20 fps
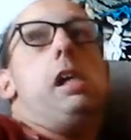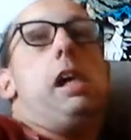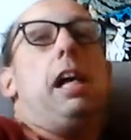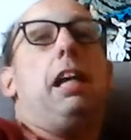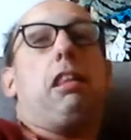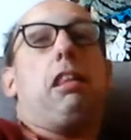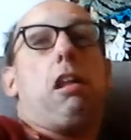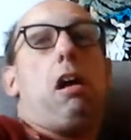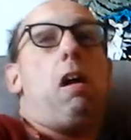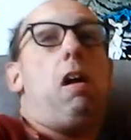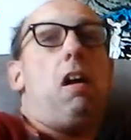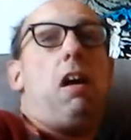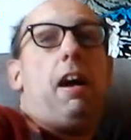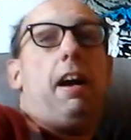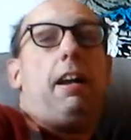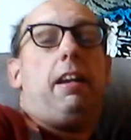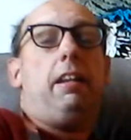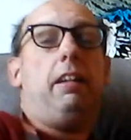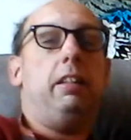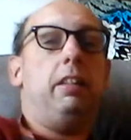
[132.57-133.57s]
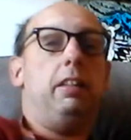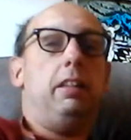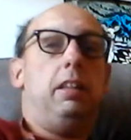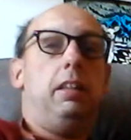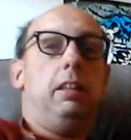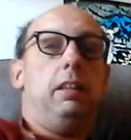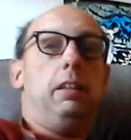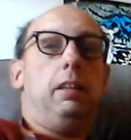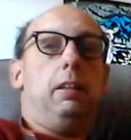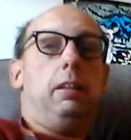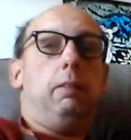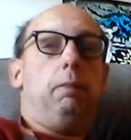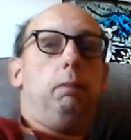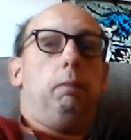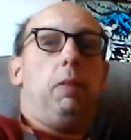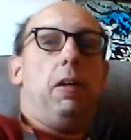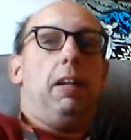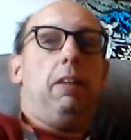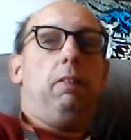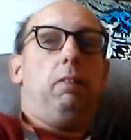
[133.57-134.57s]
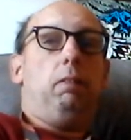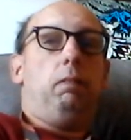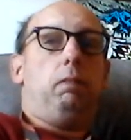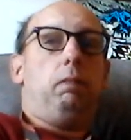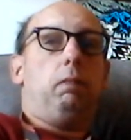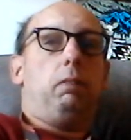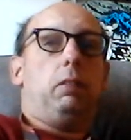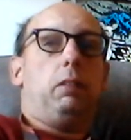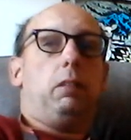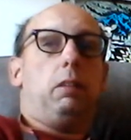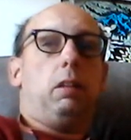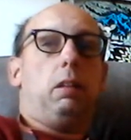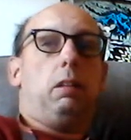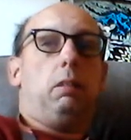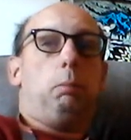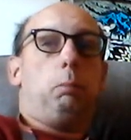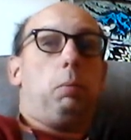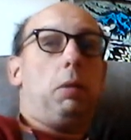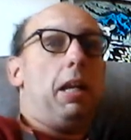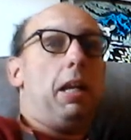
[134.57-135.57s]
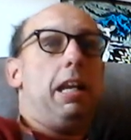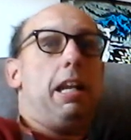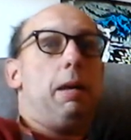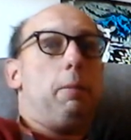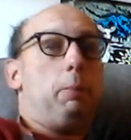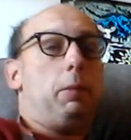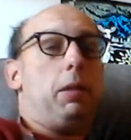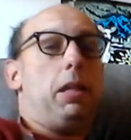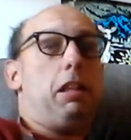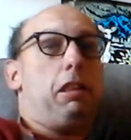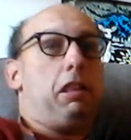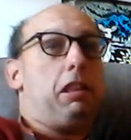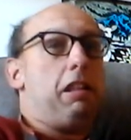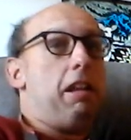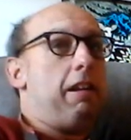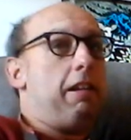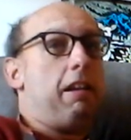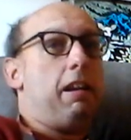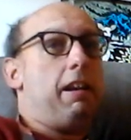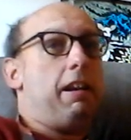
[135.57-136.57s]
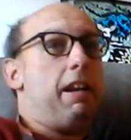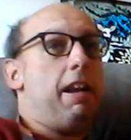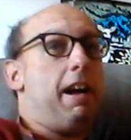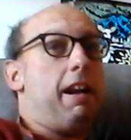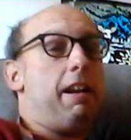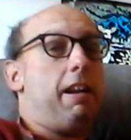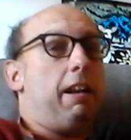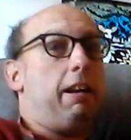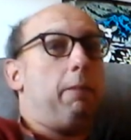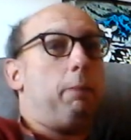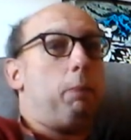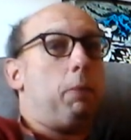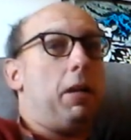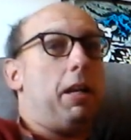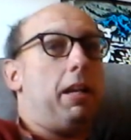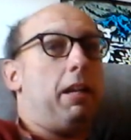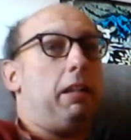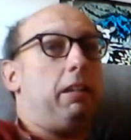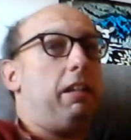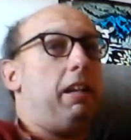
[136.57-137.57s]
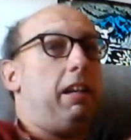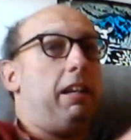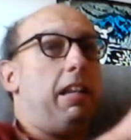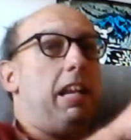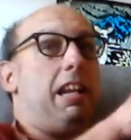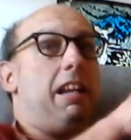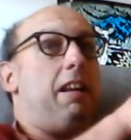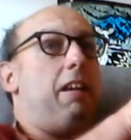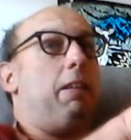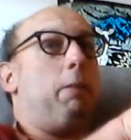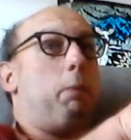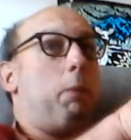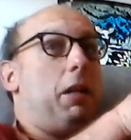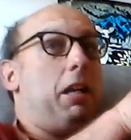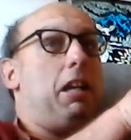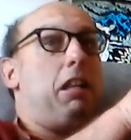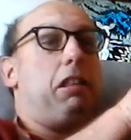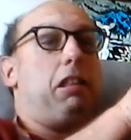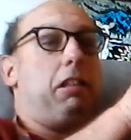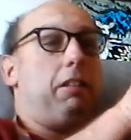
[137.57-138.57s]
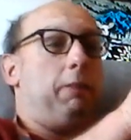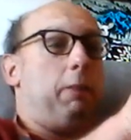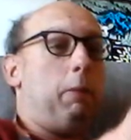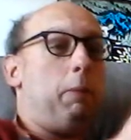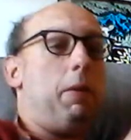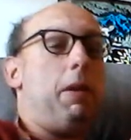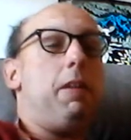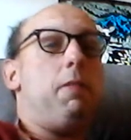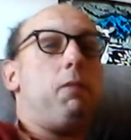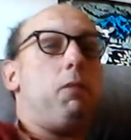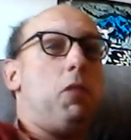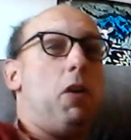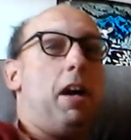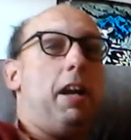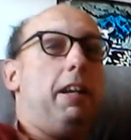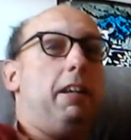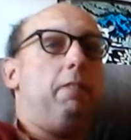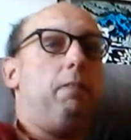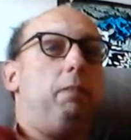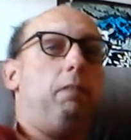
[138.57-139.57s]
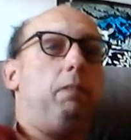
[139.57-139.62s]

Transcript: It's hard, but playing up against 99 other player, 98 other players will be fun.